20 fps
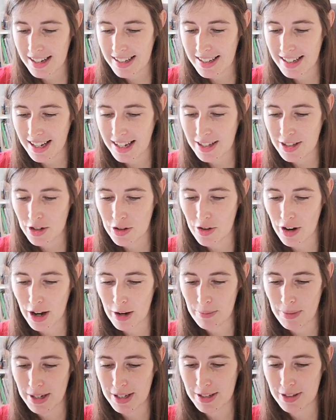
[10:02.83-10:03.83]
I decided to
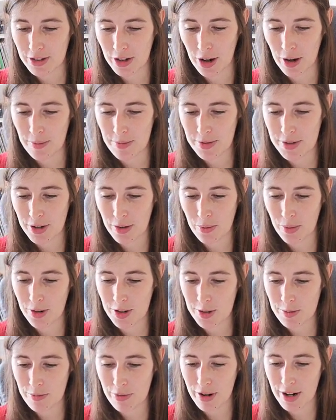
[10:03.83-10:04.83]
trail my stop. So
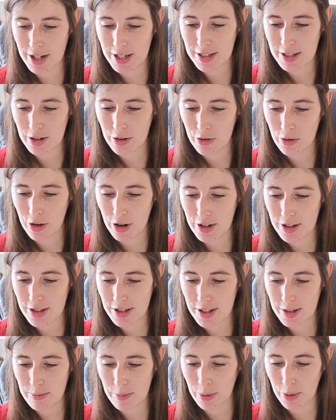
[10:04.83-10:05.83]
once price
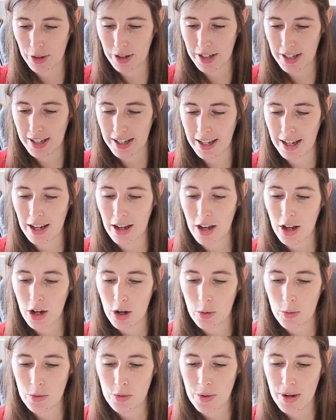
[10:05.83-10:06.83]
crossed this point here,
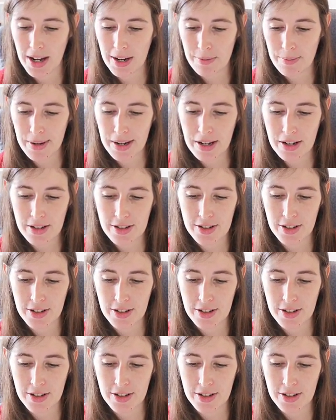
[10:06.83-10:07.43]
which we had been